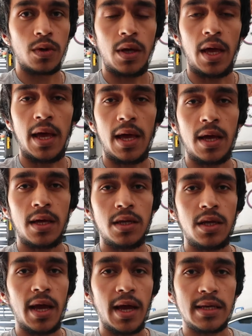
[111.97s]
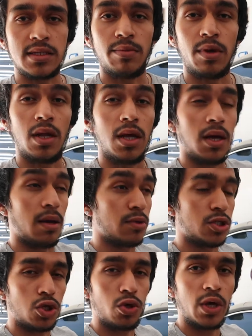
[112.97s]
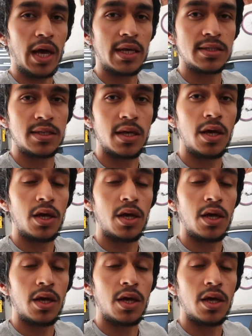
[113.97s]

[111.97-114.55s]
And yeah, guys, I'm gonna, I'm gonna show you guys